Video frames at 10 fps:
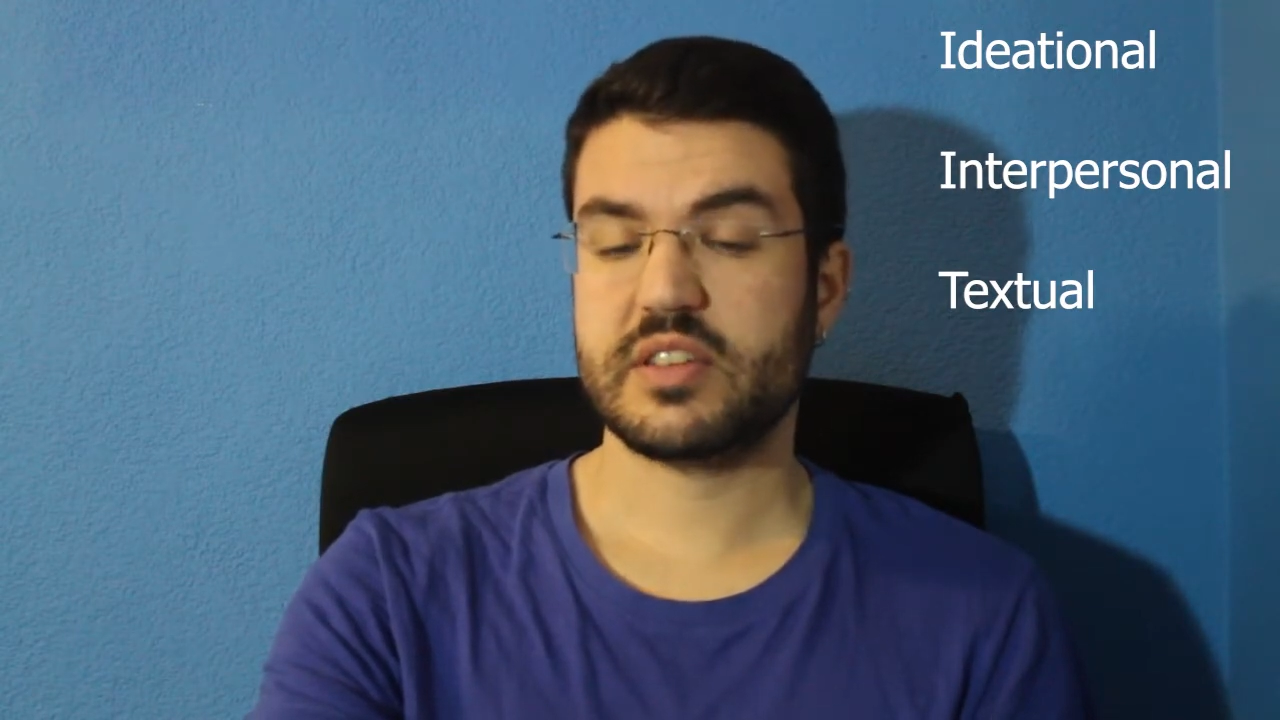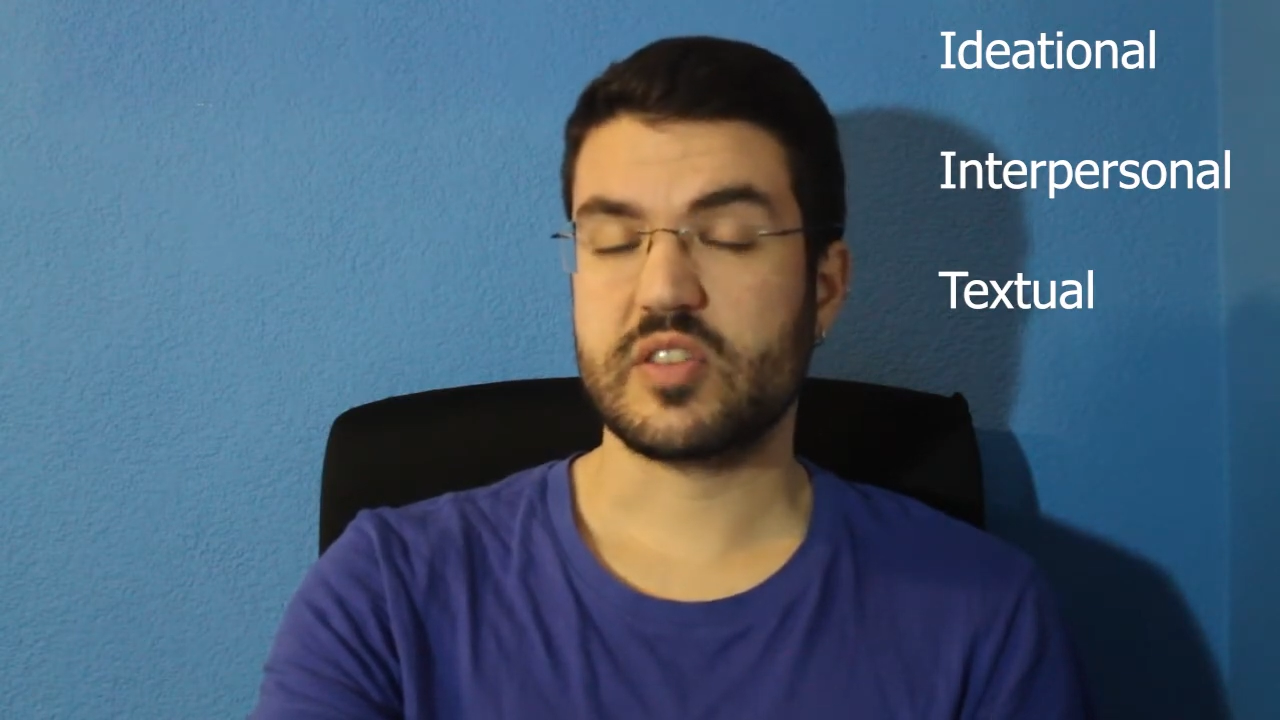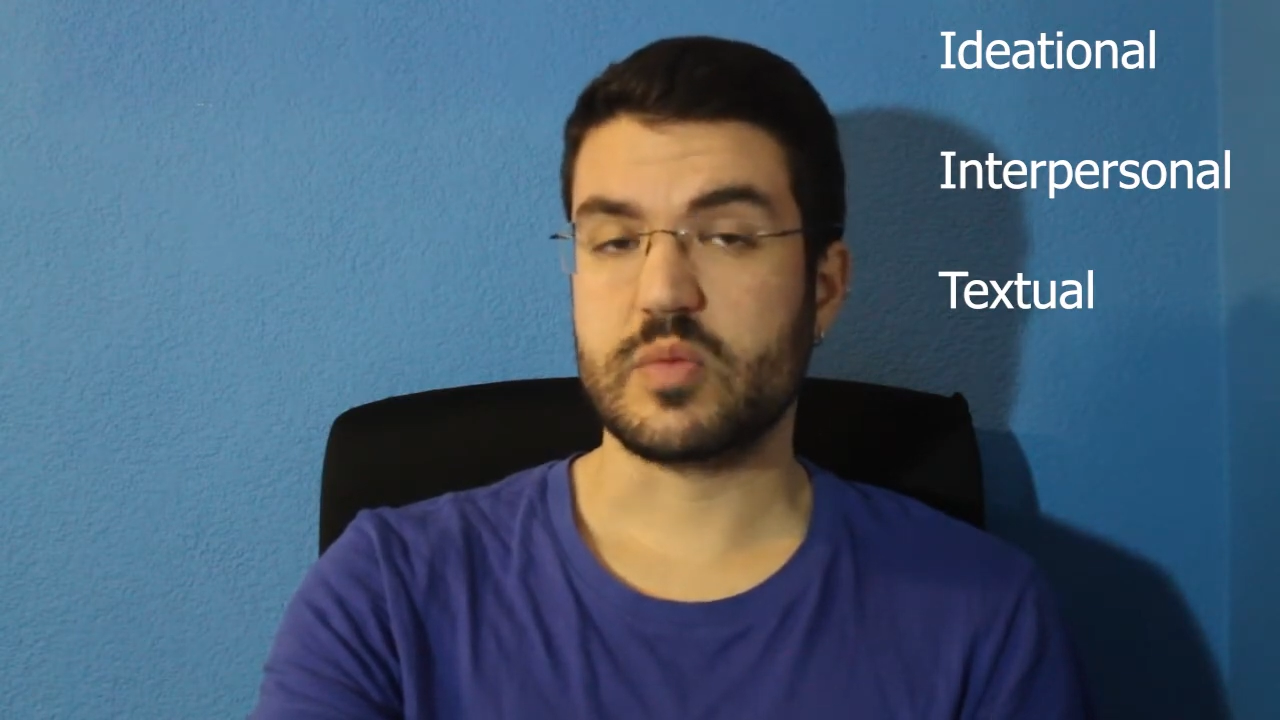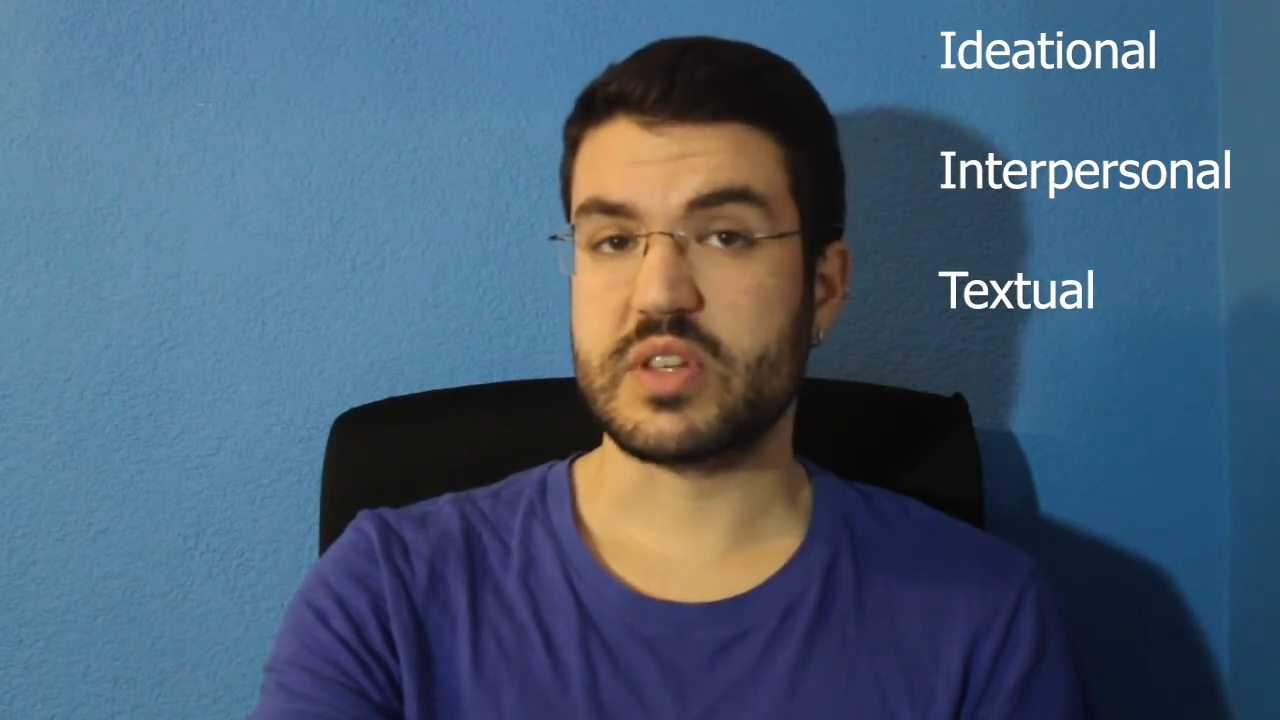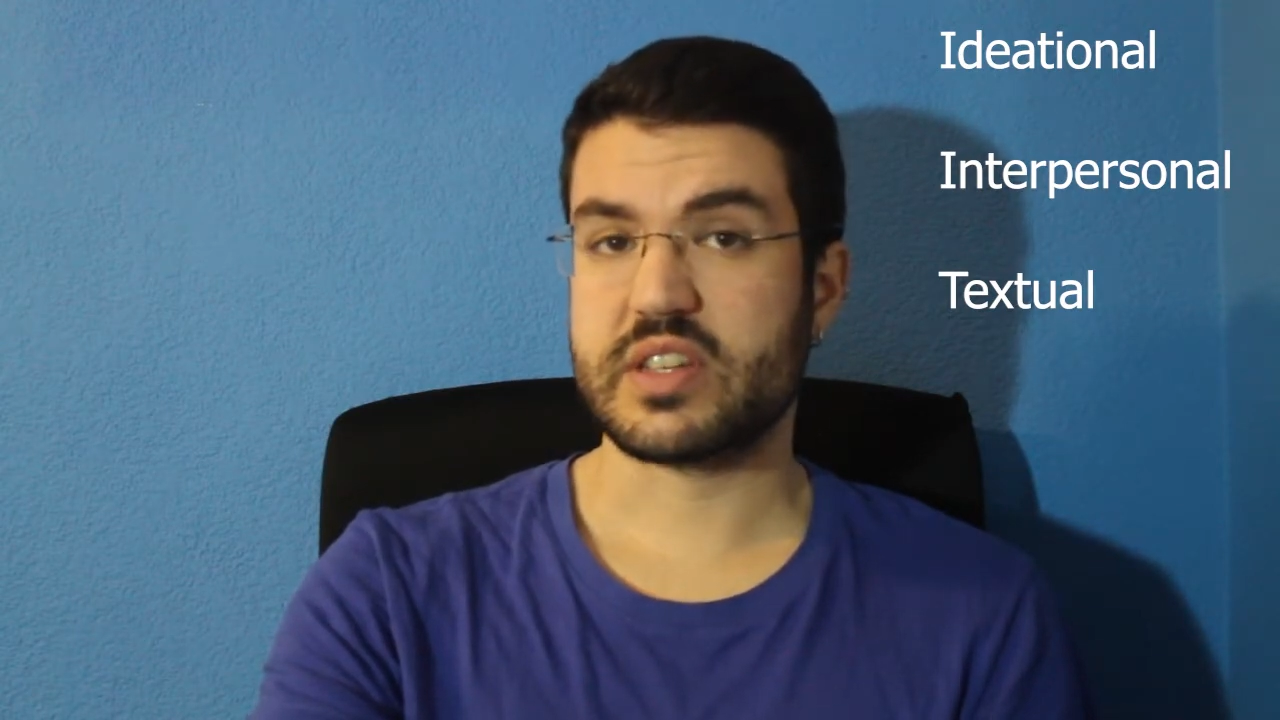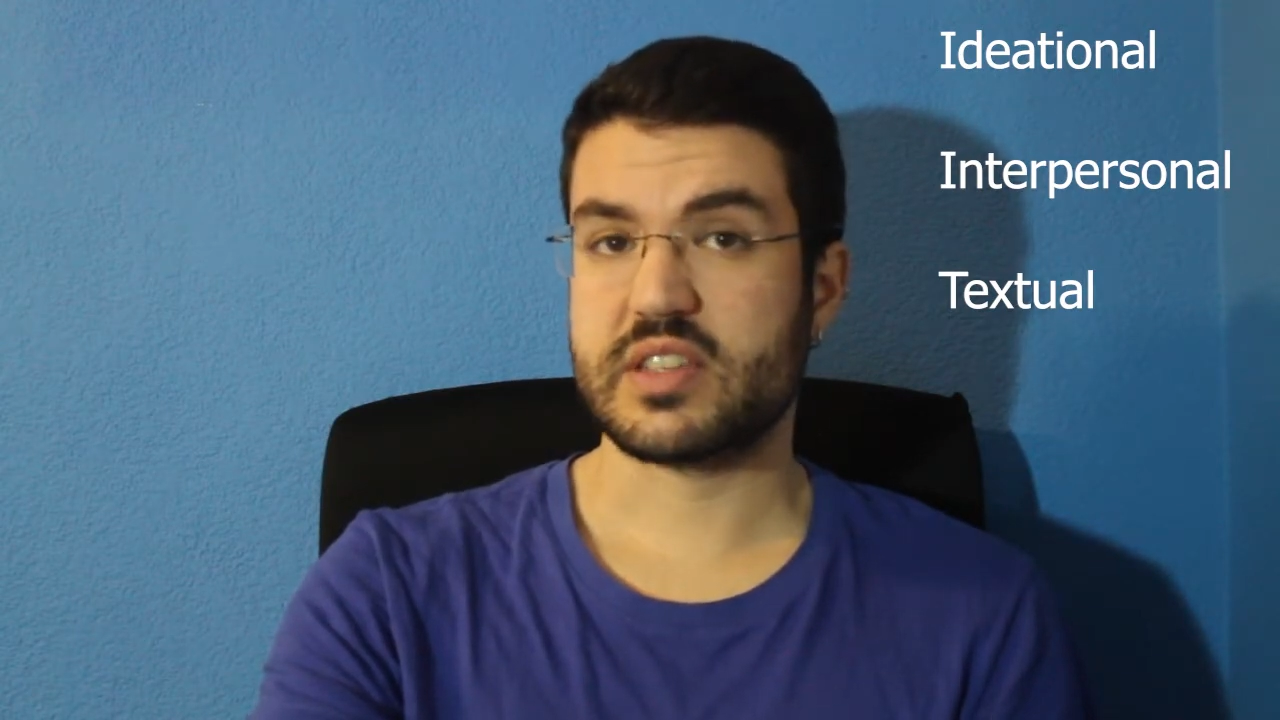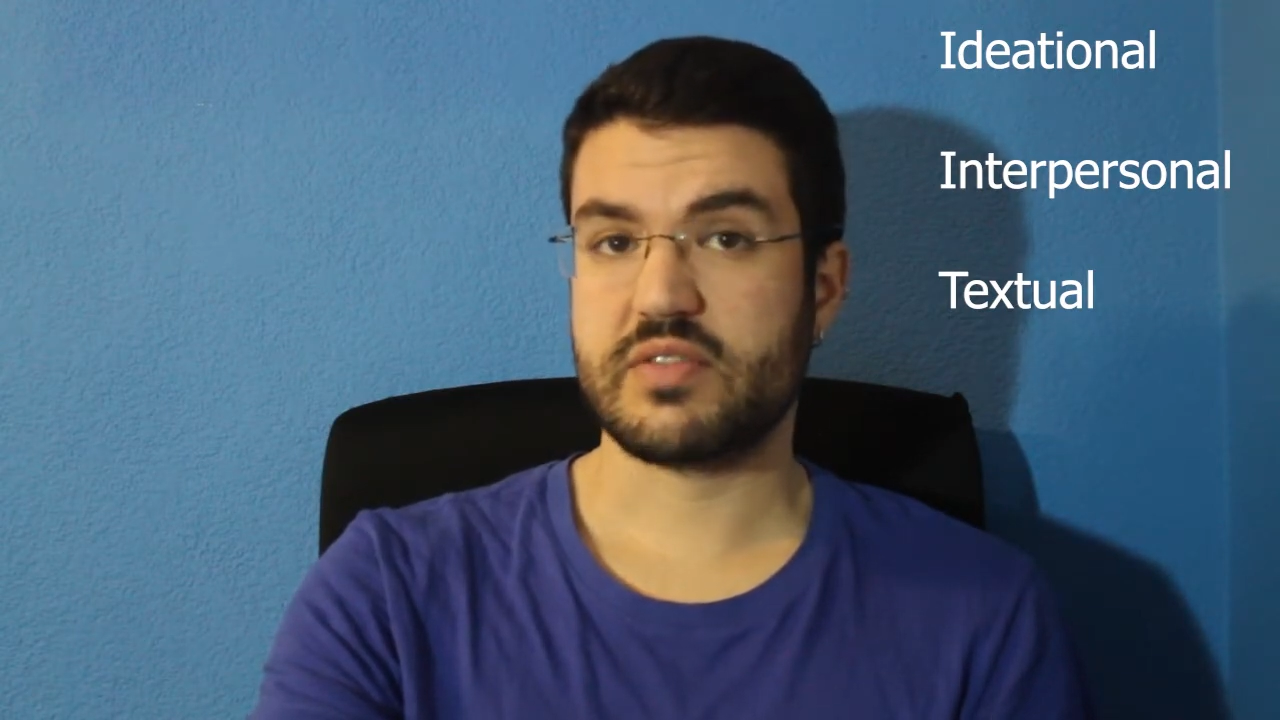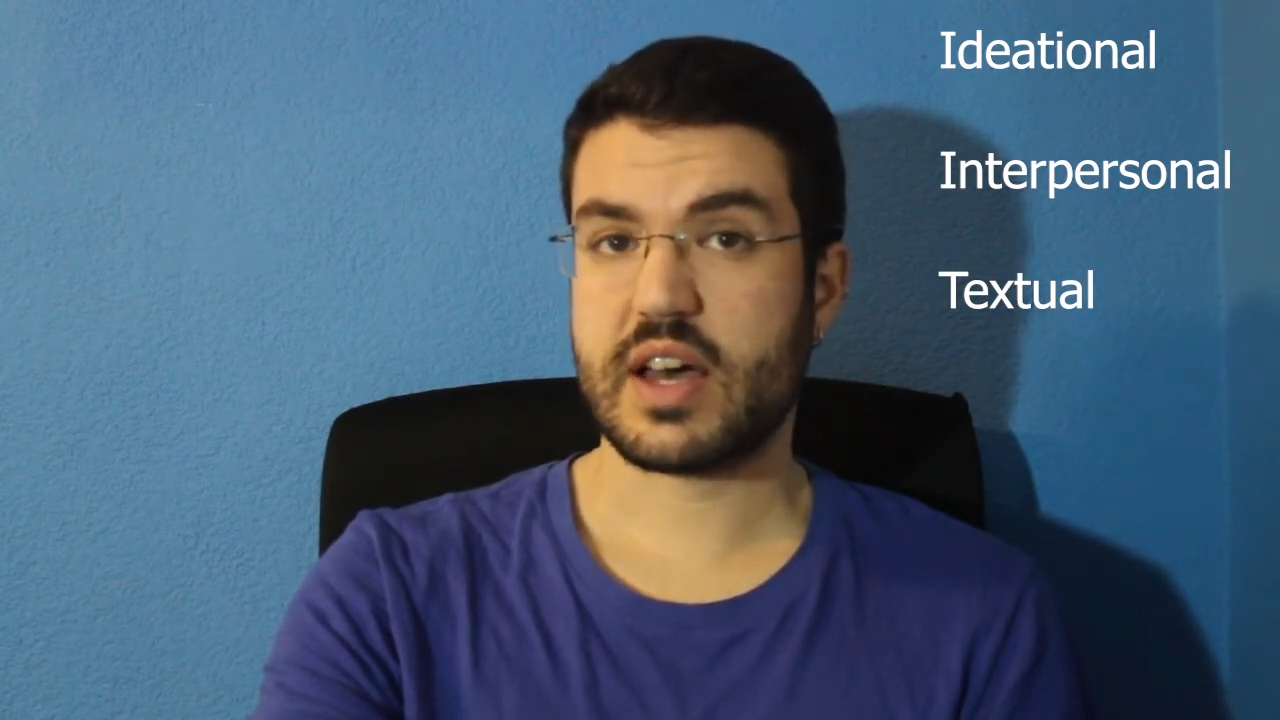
in communicative